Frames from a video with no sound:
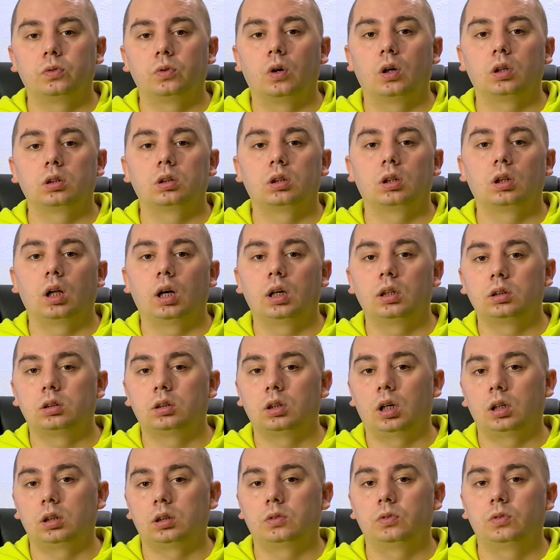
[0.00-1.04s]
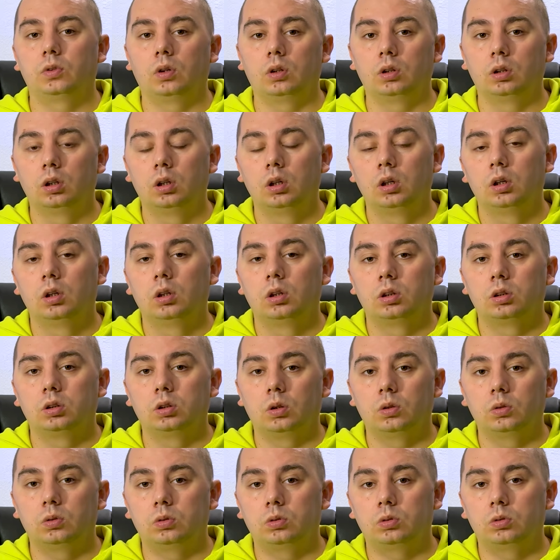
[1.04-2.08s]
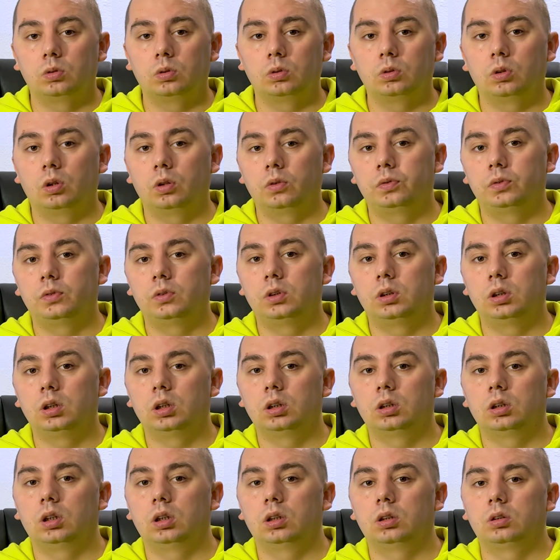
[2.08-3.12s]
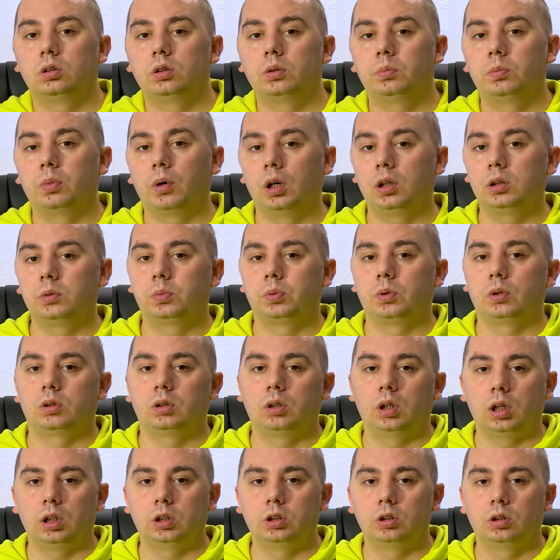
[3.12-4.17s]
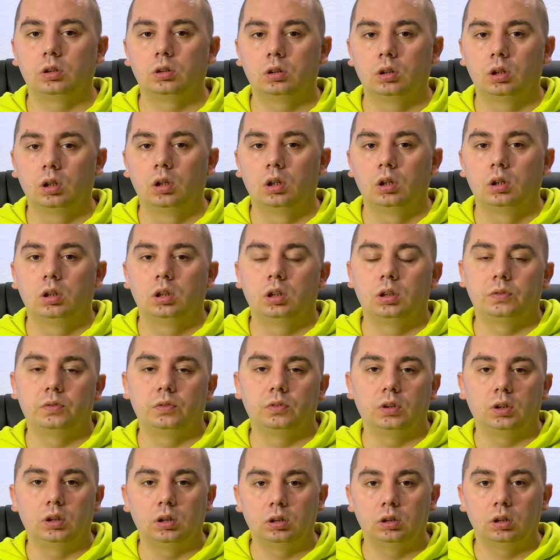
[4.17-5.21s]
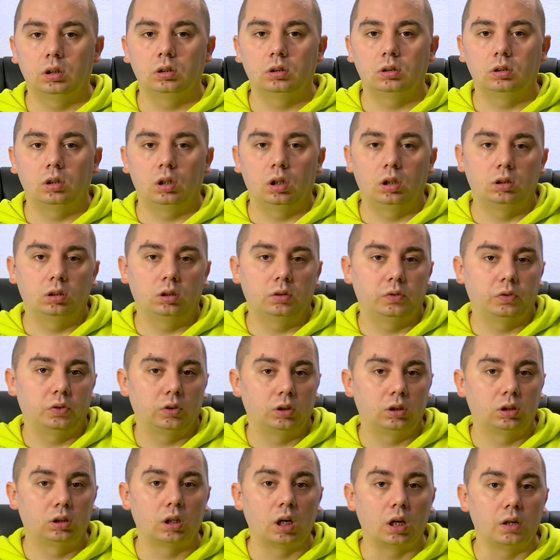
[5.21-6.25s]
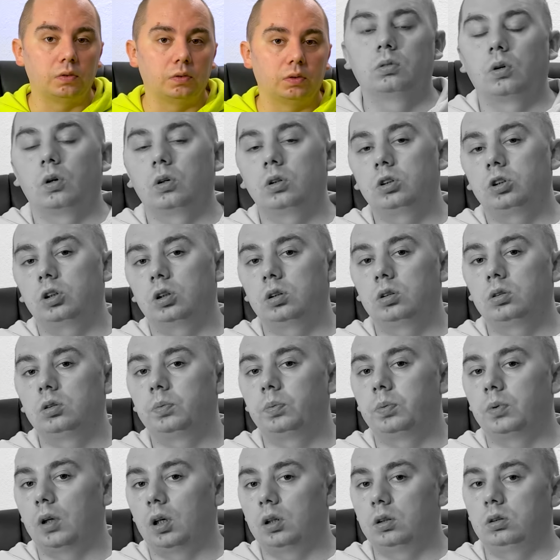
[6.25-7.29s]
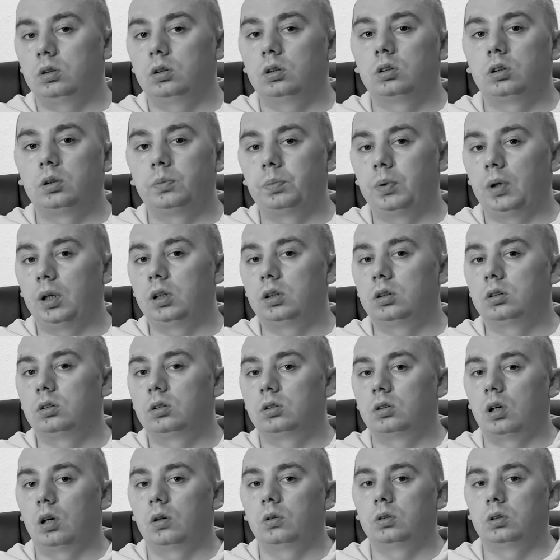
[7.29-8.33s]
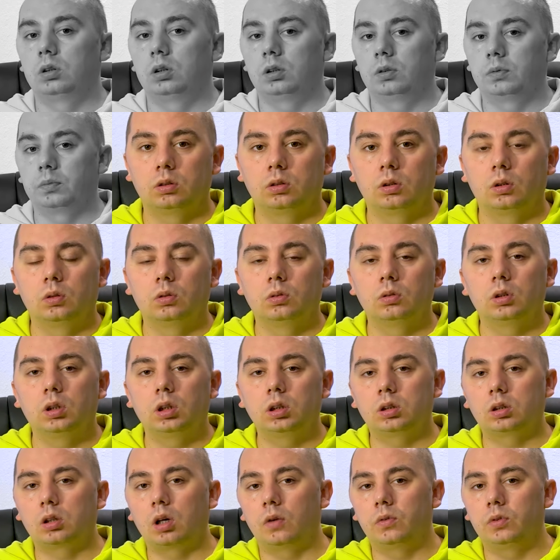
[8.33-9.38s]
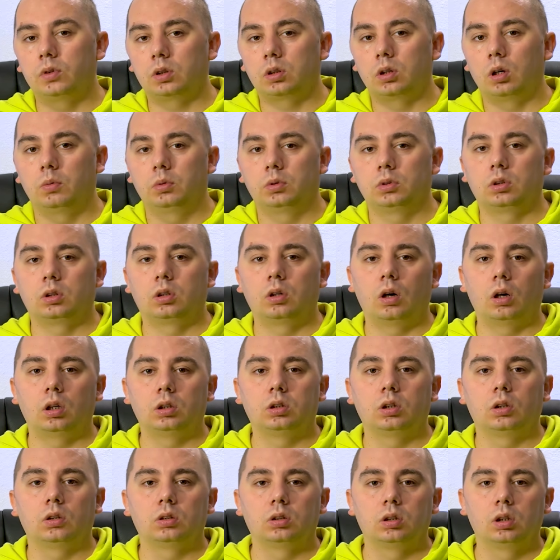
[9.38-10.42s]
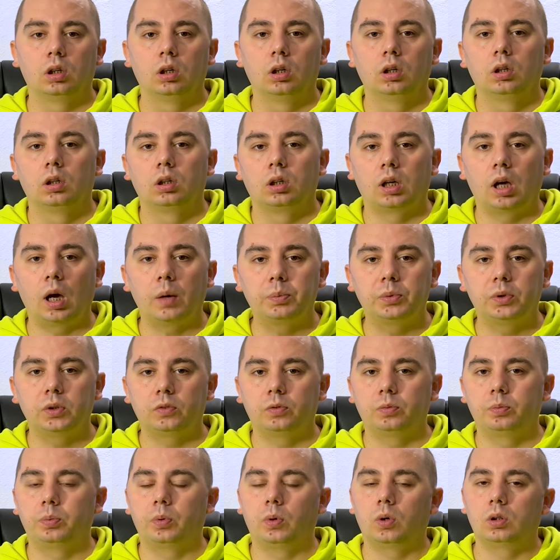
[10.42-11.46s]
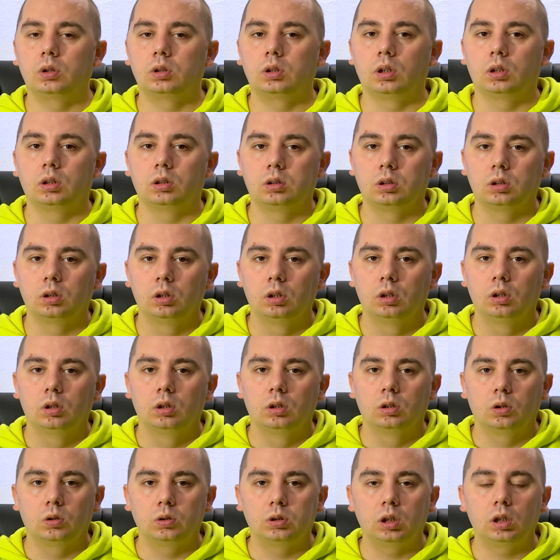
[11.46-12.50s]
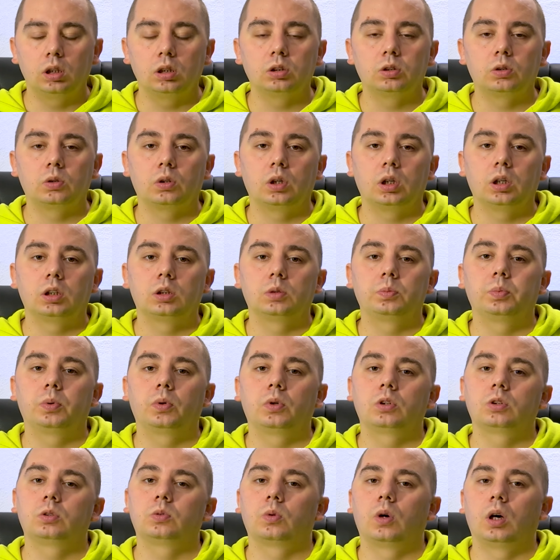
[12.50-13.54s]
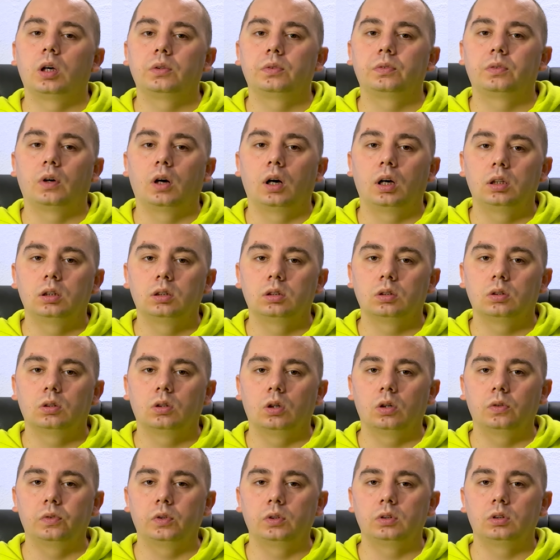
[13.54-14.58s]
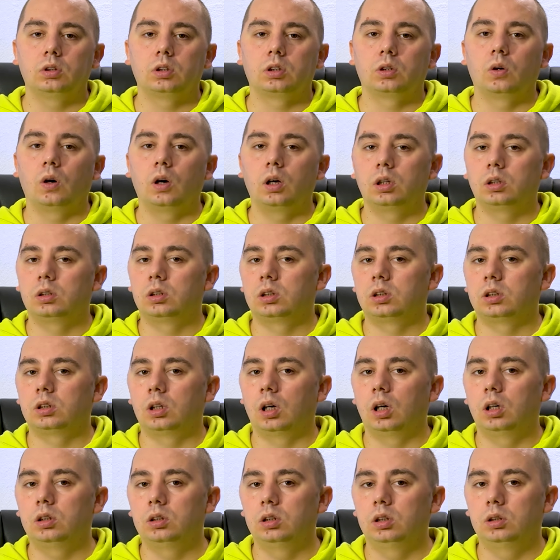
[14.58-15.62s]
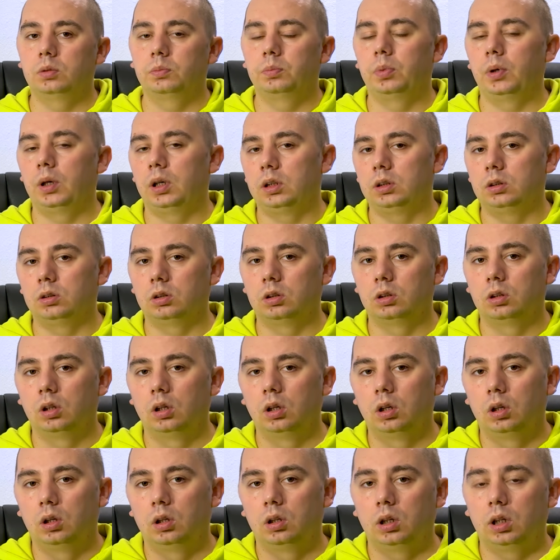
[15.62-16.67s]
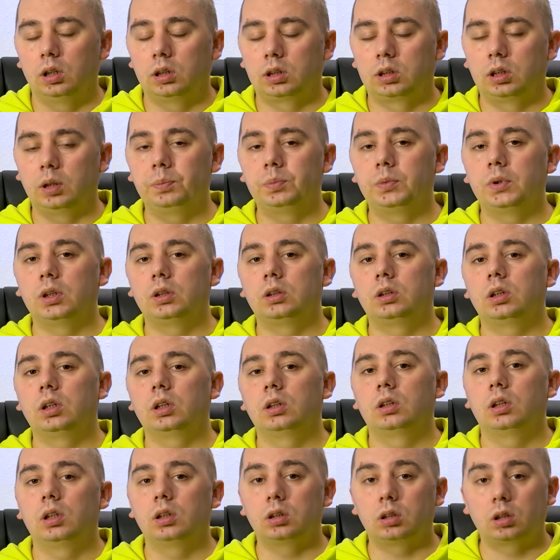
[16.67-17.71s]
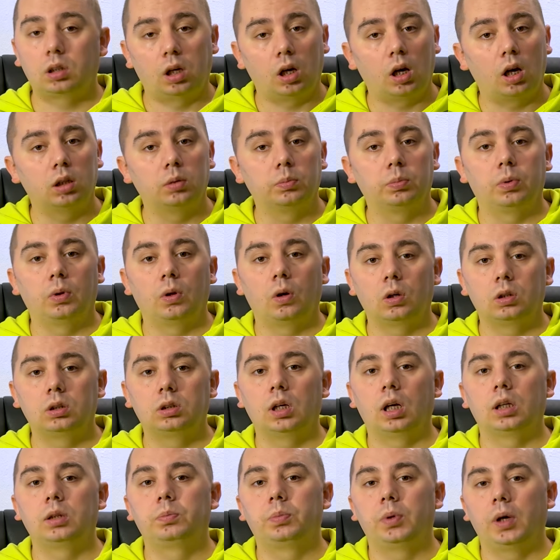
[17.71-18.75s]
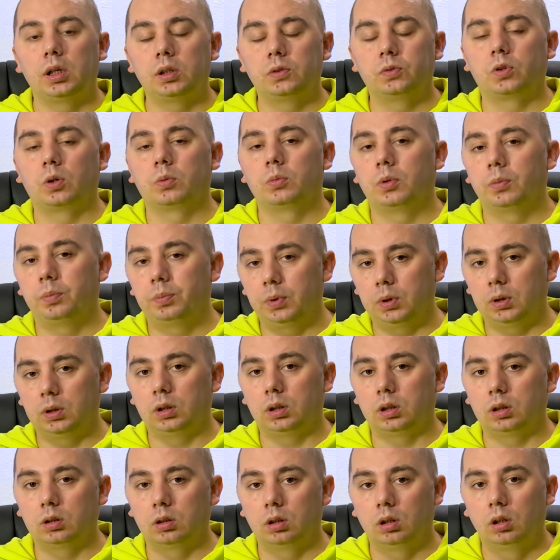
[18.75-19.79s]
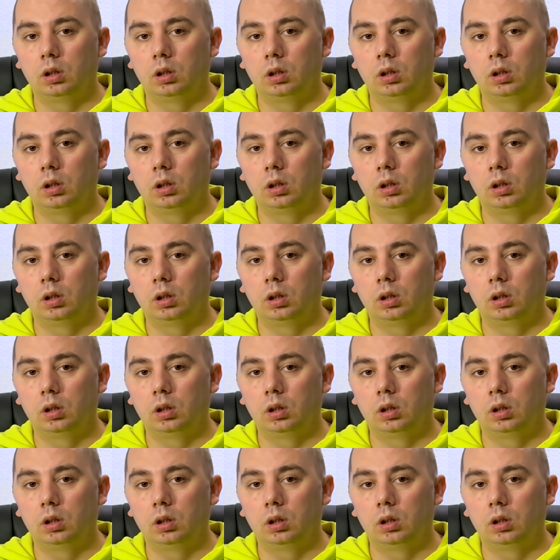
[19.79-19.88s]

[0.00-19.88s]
what clients ask for, so turn off DNS rebind protection if needed and if it's safe, or just replace the router. So let's cover common gotchas. Captive portals. Hotels or airport Wi-Fi's often require the sign-in page. Encrypted DNS can block that page from appearing.